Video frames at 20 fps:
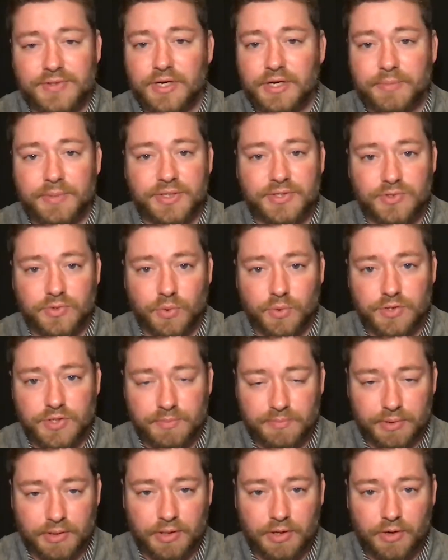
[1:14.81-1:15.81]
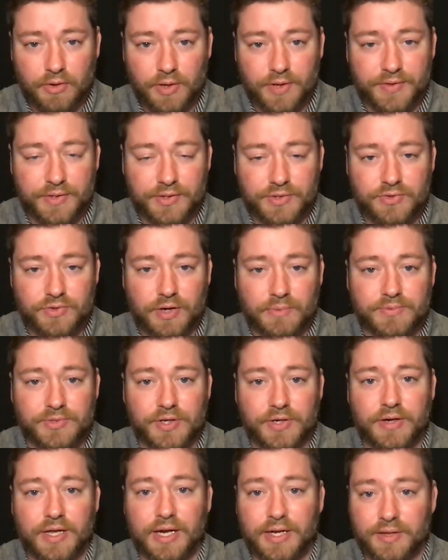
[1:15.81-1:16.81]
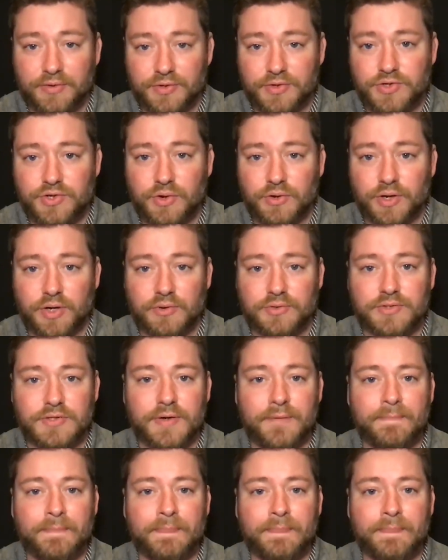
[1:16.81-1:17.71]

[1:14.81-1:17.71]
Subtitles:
going to be sourced below in the description and in the show notes.